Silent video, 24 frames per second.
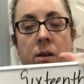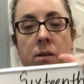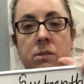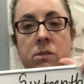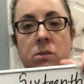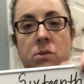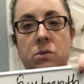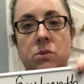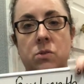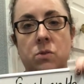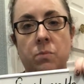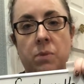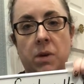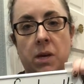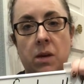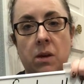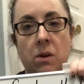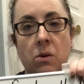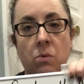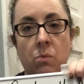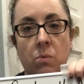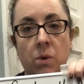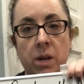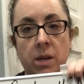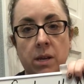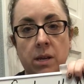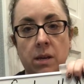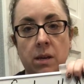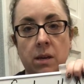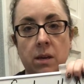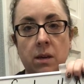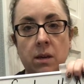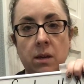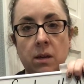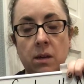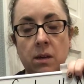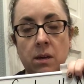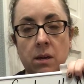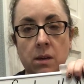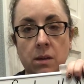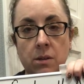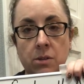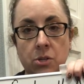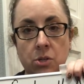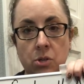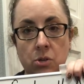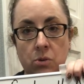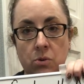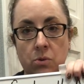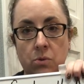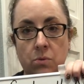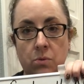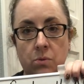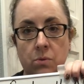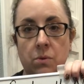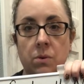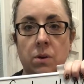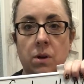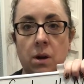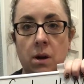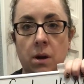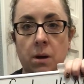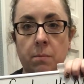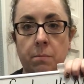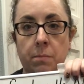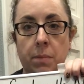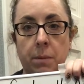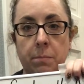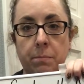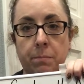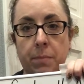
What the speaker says: So this would be 1 E 2, bum